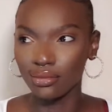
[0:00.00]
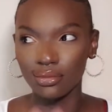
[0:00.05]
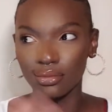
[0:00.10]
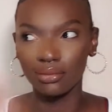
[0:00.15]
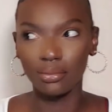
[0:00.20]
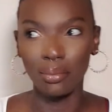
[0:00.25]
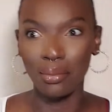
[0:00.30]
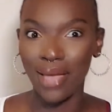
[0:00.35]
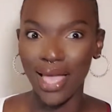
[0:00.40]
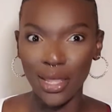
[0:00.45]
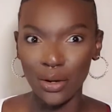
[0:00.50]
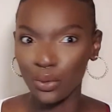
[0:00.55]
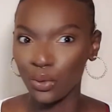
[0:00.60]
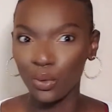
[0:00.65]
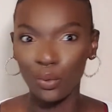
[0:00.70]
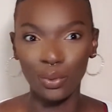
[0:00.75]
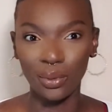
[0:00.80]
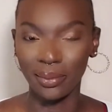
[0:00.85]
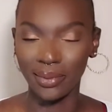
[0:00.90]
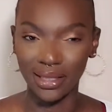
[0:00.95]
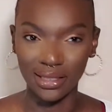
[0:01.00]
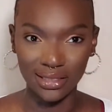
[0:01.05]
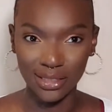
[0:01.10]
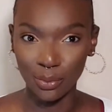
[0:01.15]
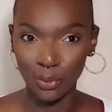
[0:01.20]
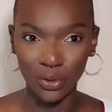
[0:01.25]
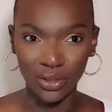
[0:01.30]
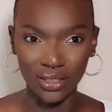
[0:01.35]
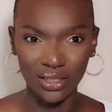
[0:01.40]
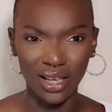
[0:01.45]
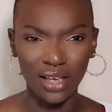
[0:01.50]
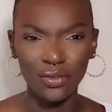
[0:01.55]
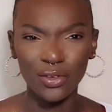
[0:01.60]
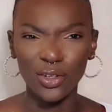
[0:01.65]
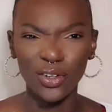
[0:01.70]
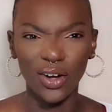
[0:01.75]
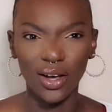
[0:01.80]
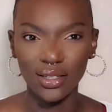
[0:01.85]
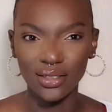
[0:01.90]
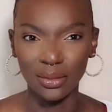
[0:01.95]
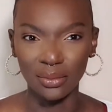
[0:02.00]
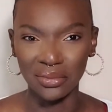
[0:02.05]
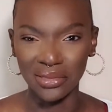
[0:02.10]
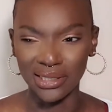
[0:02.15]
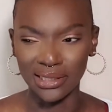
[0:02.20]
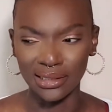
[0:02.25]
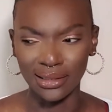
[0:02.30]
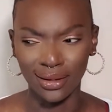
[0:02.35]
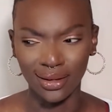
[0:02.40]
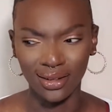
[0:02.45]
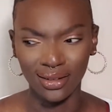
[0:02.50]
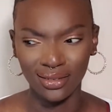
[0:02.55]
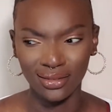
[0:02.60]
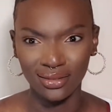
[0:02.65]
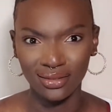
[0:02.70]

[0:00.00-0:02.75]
men or women, to be honest. Like, if you like somebody, like,